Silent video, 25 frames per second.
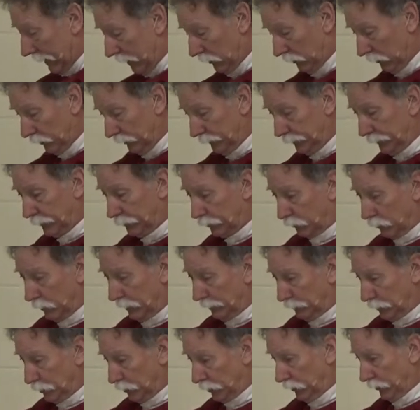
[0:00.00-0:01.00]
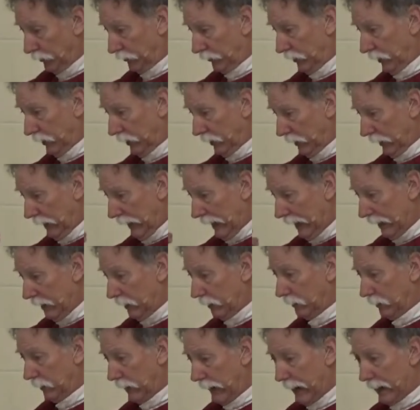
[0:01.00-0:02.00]
out of scriptures and
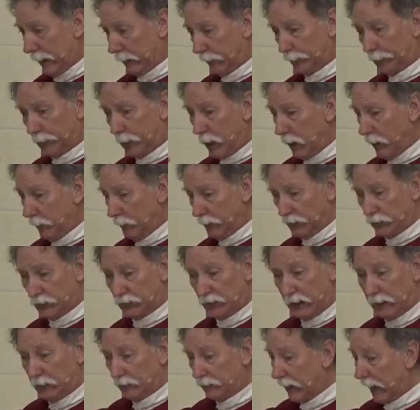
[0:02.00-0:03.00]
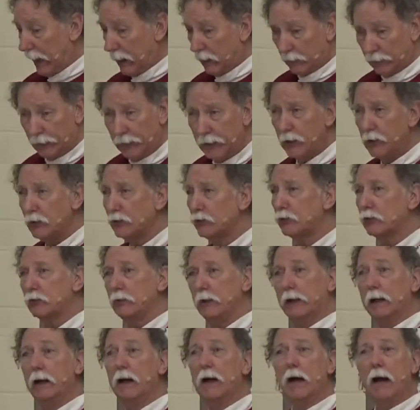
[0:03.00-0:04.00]
out of common sense, out of
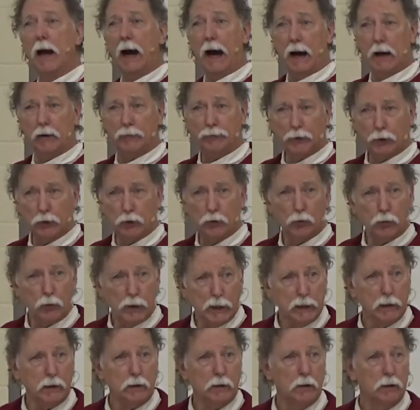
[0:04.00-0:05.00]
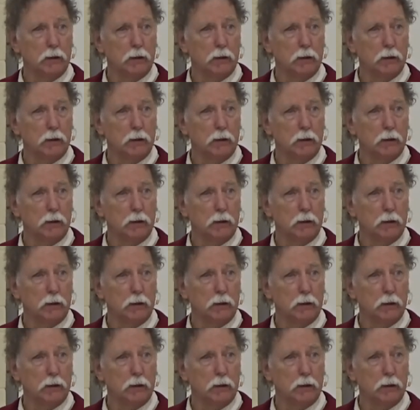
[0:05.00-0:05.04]
history, out of the Greek